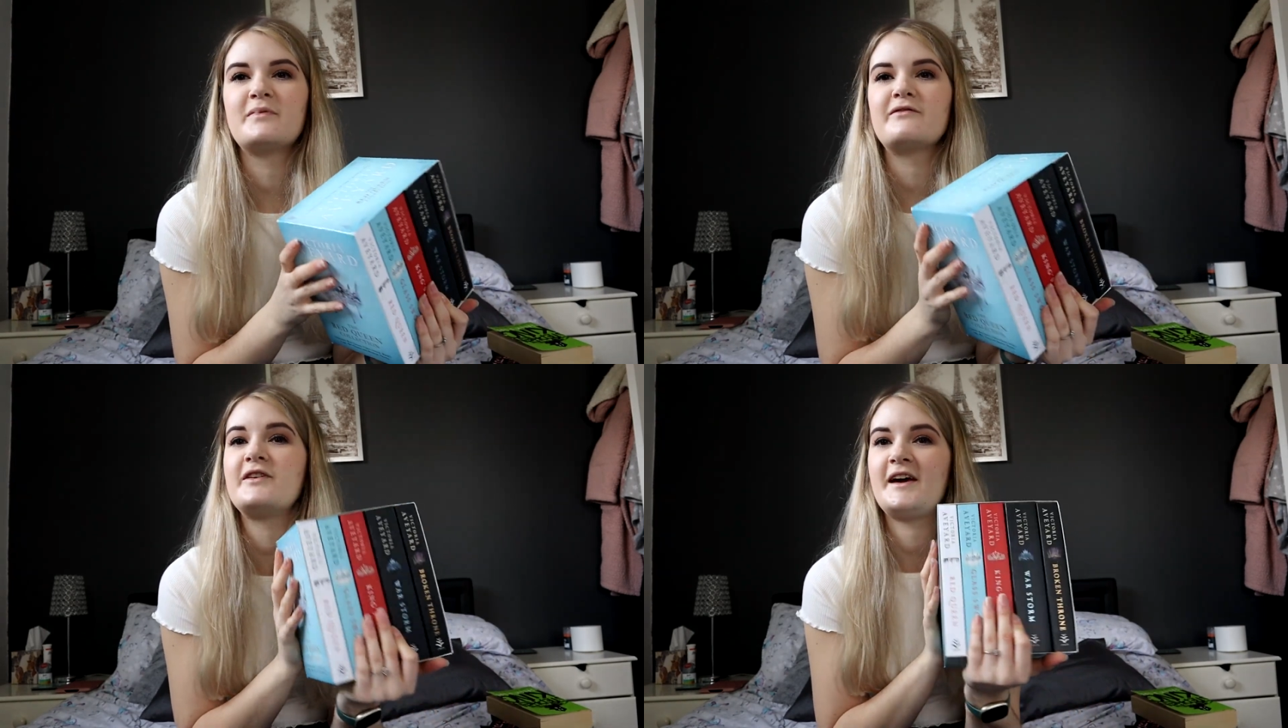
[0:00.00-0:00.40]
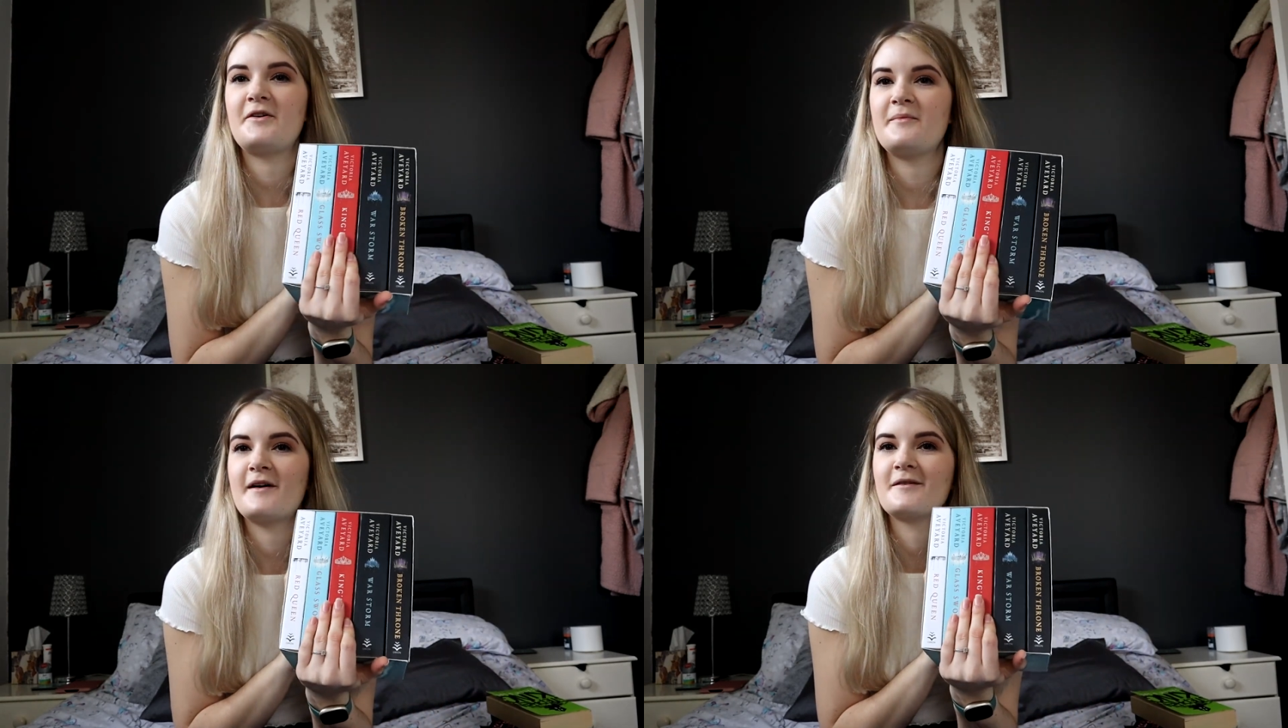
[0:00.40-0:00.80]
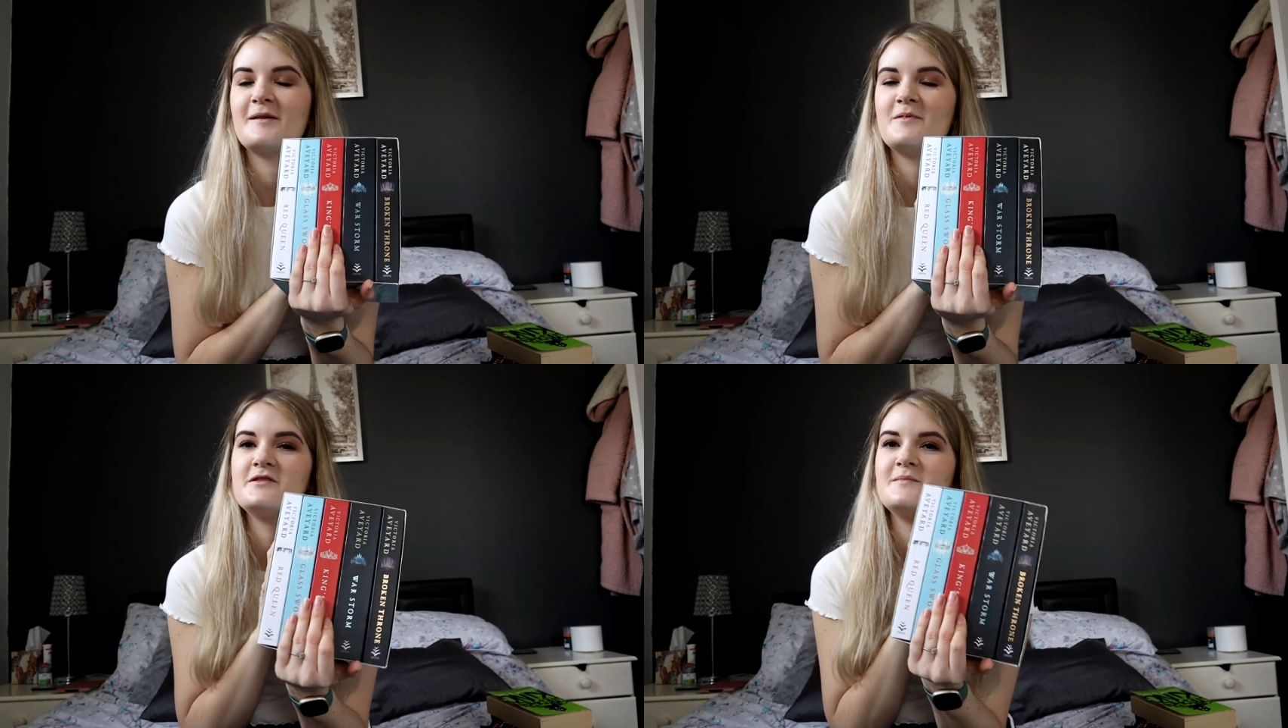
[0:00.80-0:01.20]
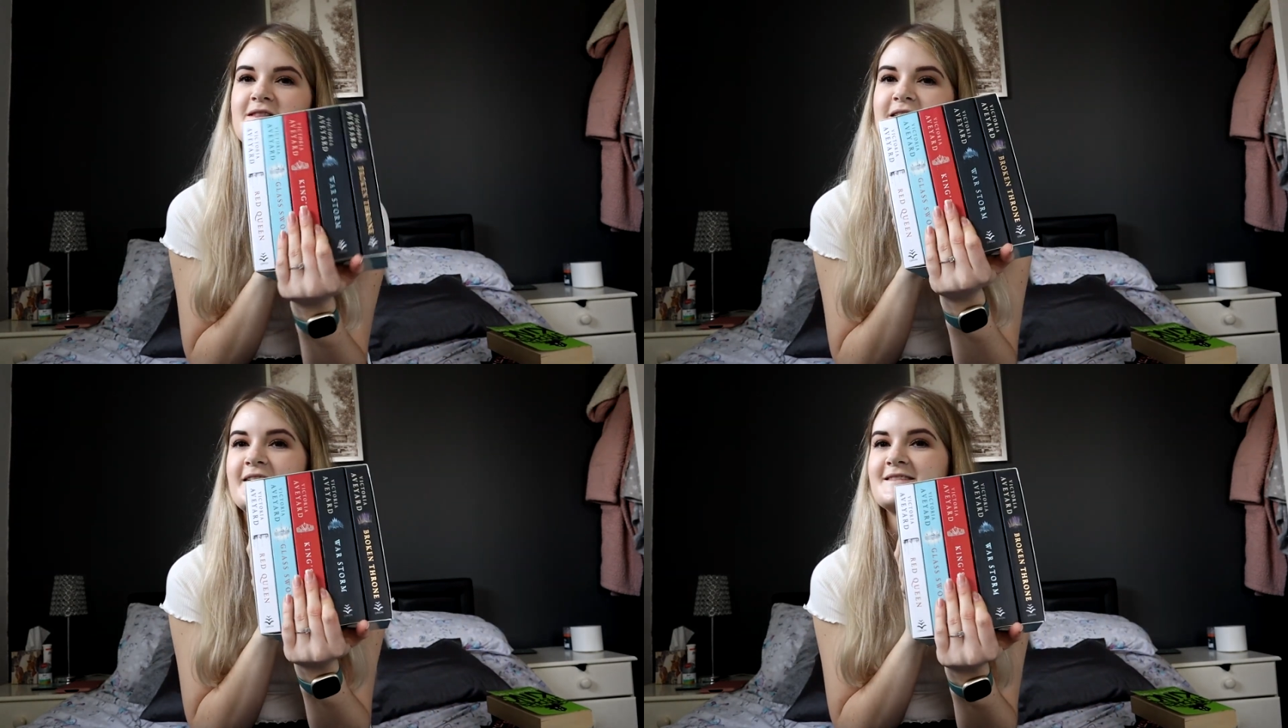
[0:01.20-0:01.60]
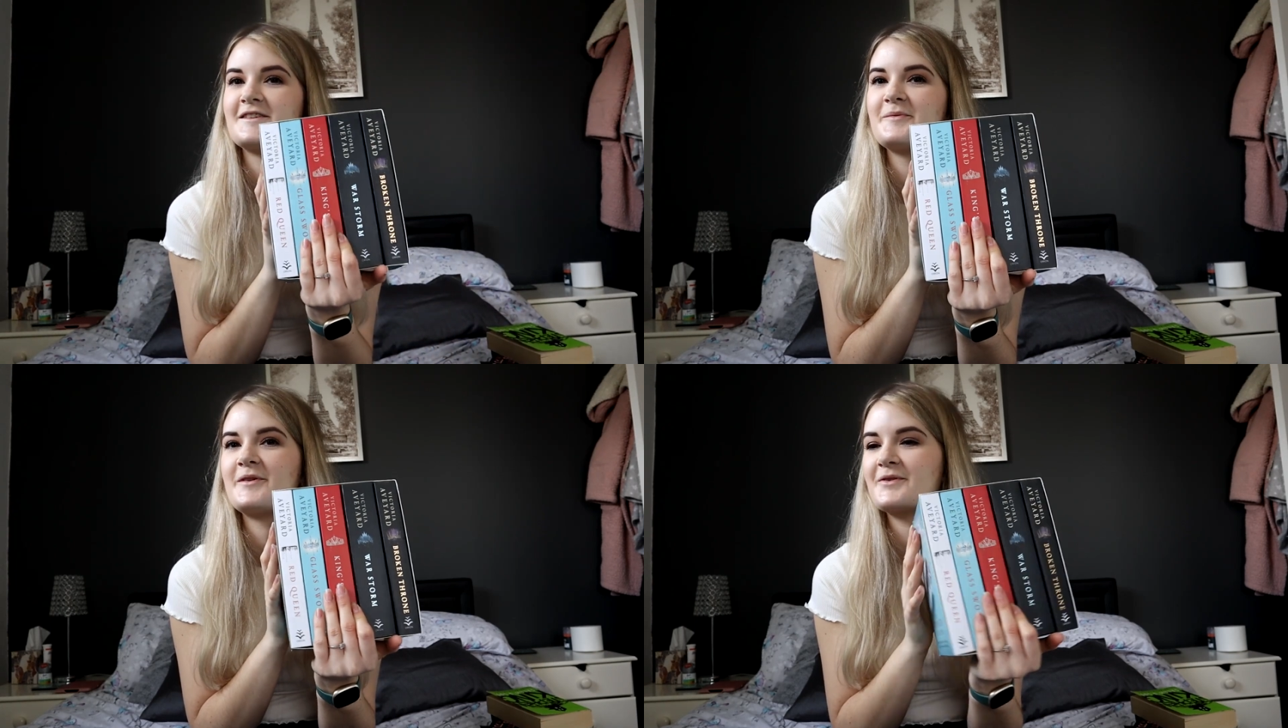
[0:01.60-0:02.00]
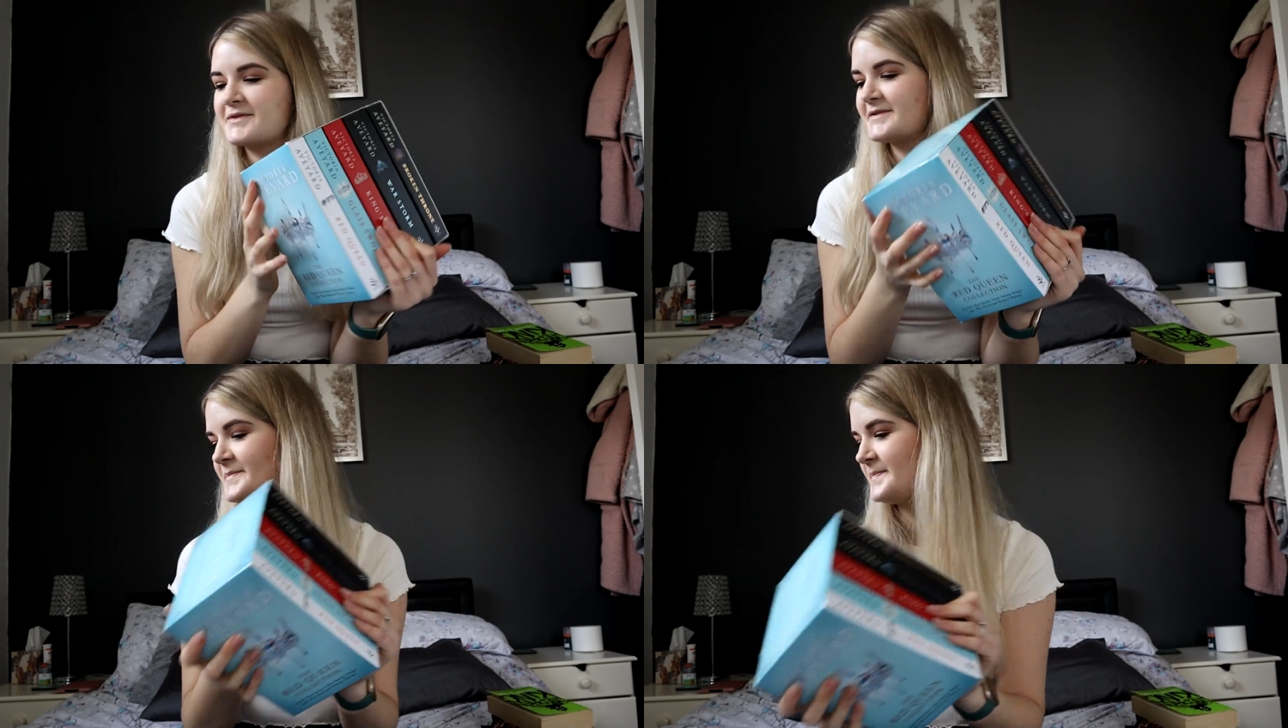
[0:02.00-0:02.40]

But for now, I'm keeping them in the nice little box.